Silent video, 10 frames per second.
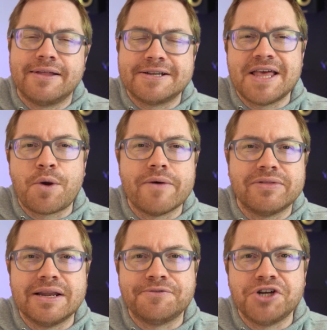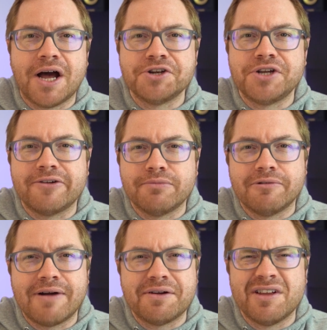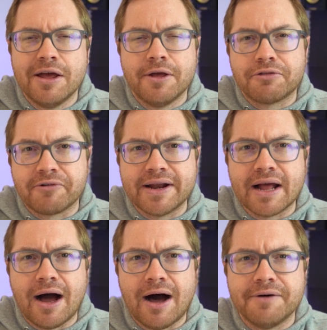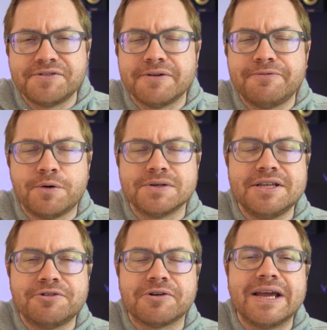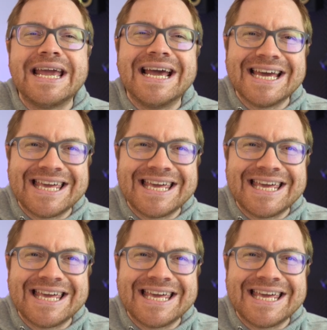That's the equivalent of charging from around three point five to forty-three